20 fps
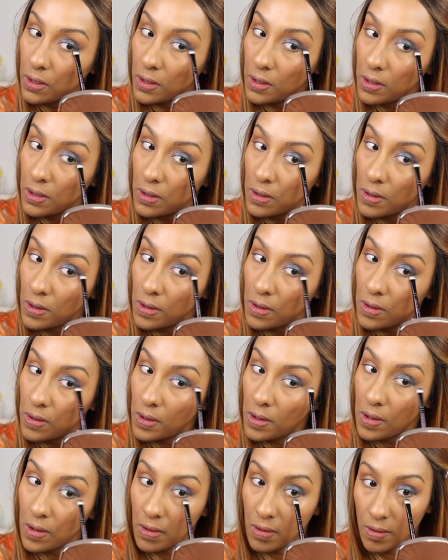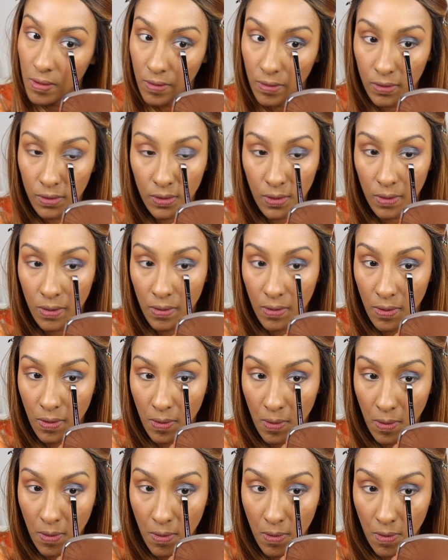
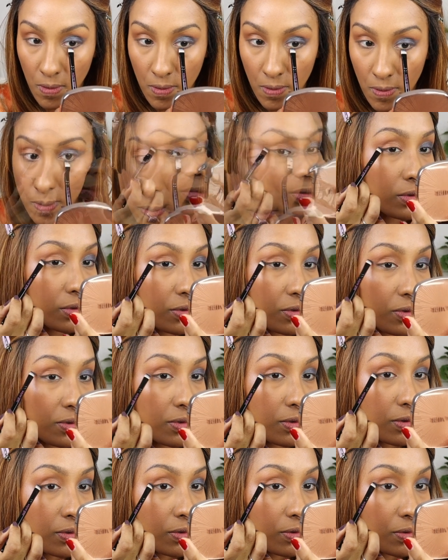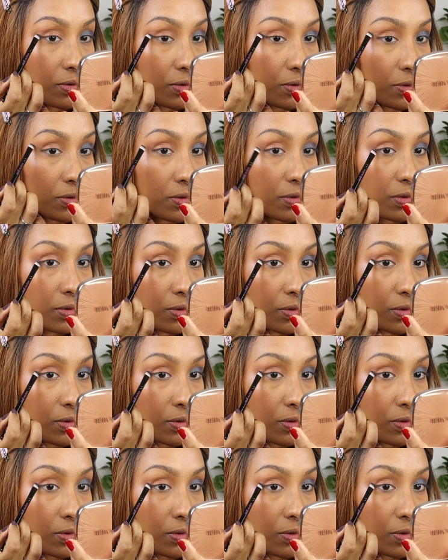Nobody speaks.